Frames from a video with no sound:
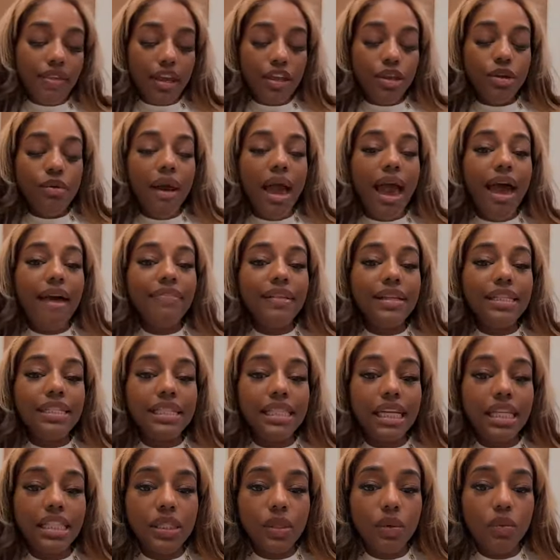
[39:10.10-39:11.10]
Then you have the
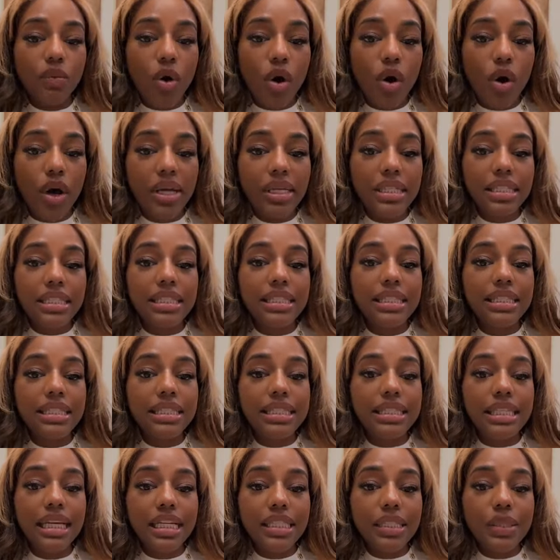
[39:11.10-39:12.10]
Six of Wands.
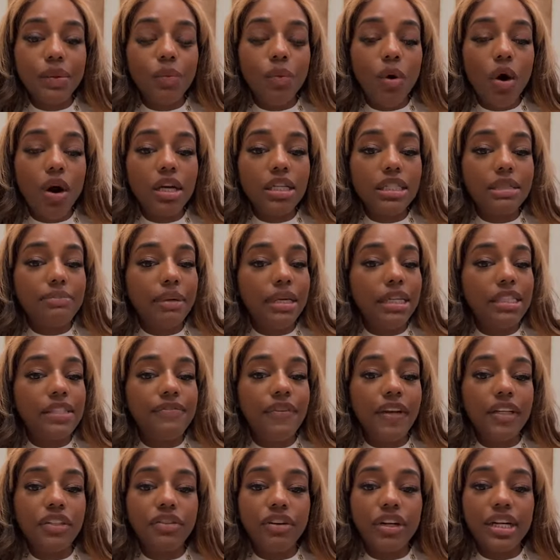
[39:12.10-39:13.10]
Six of Wands means
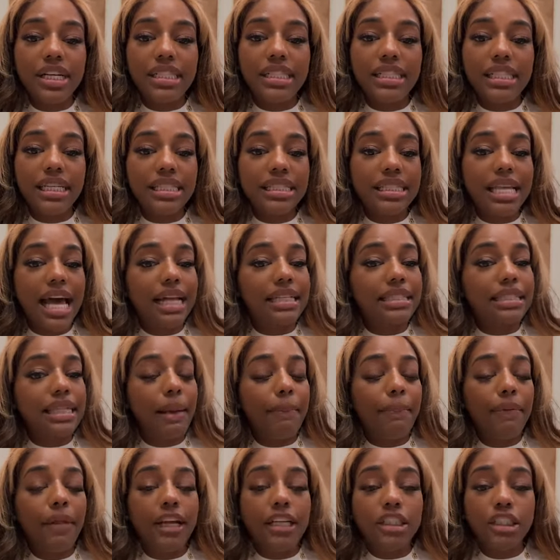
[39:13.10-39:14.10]
victory and success.
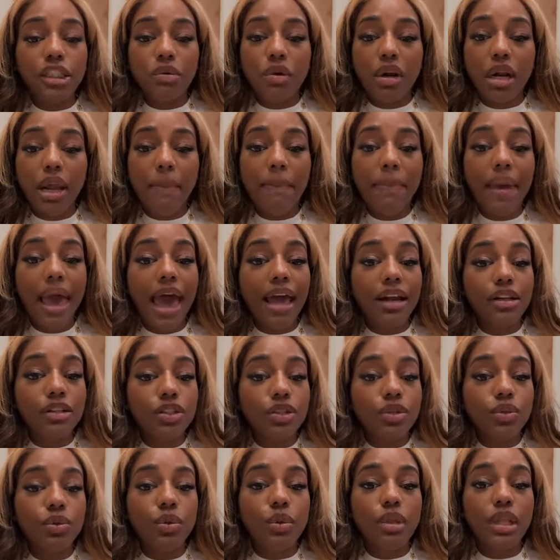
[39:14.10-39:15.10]
They place you on a
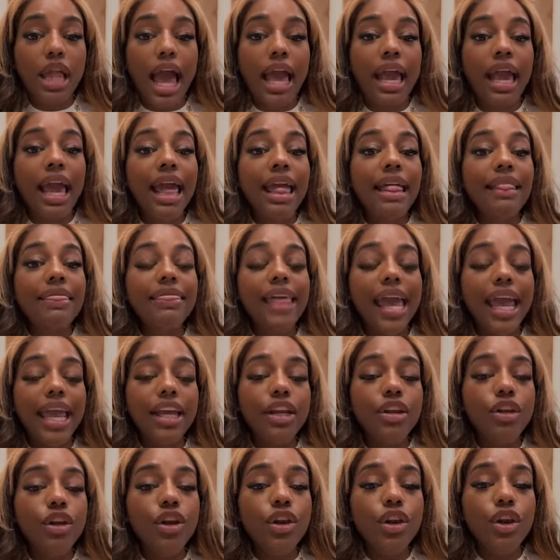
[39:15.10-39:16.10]
pedestal. Like,
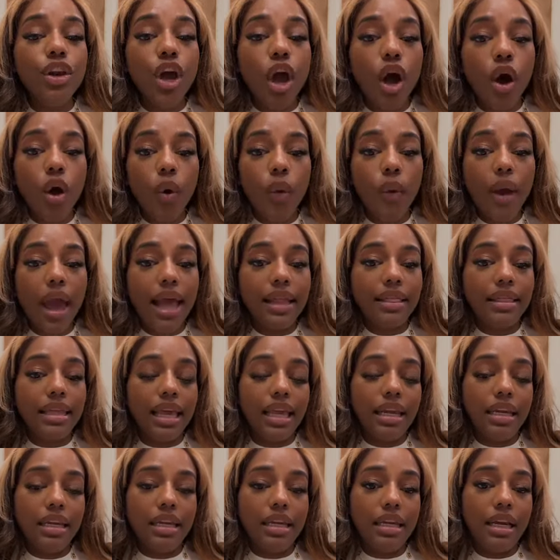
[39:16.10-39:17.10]
they know at the
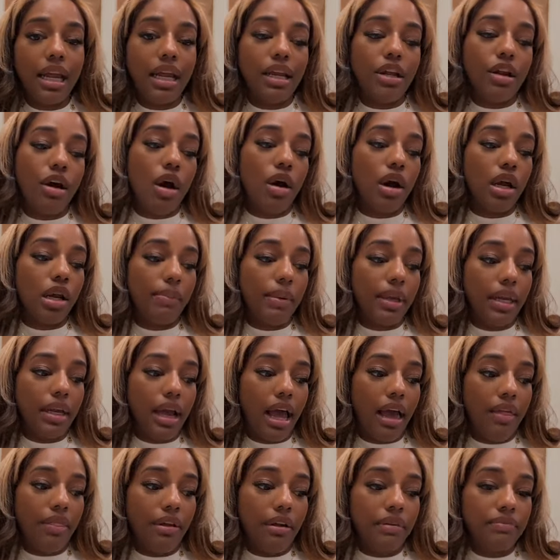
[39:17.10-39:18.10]
end of the day y'all going to be
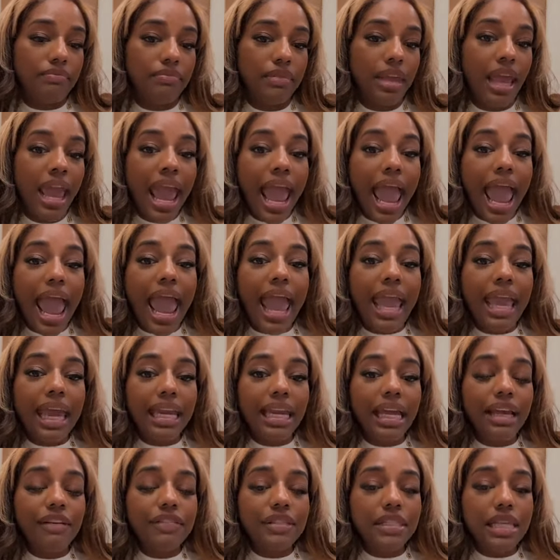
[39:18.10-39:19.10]
together.
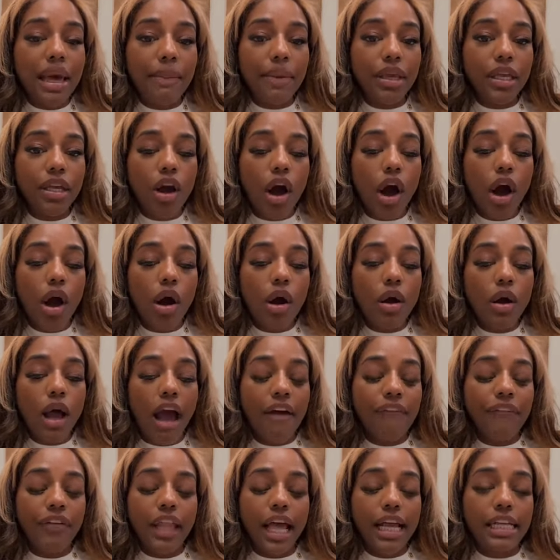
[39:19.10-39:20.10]
And if some of y'all,
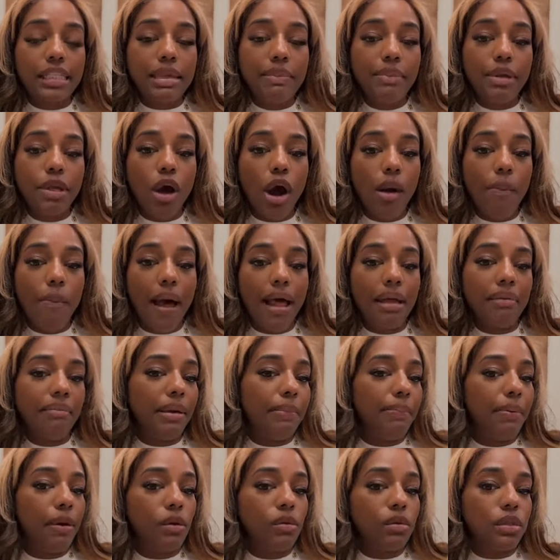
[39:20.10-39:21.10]
I feel like some of y'all
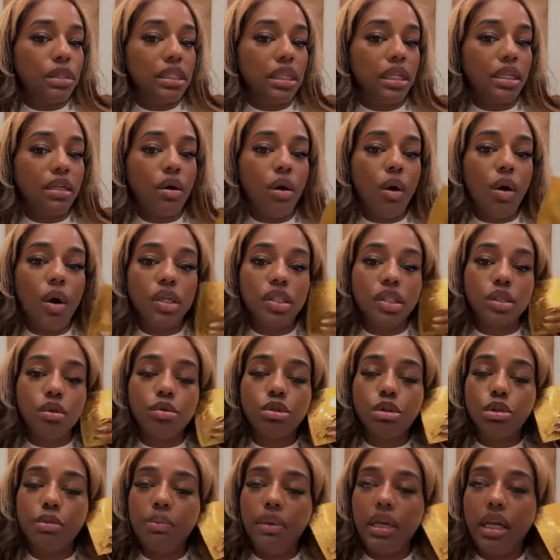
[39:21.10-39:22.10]
probably be posting on
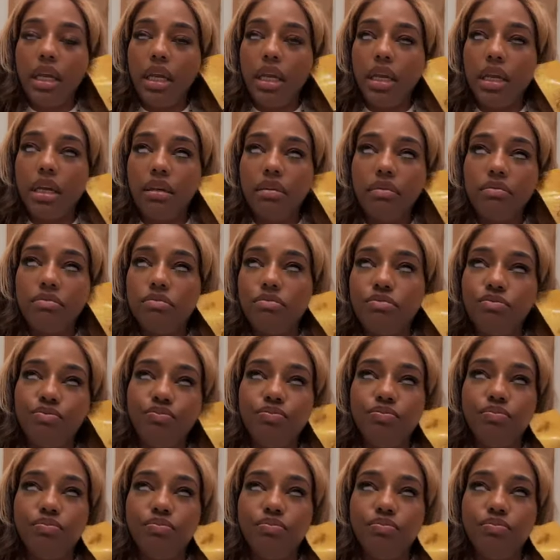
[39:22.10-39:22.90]
social media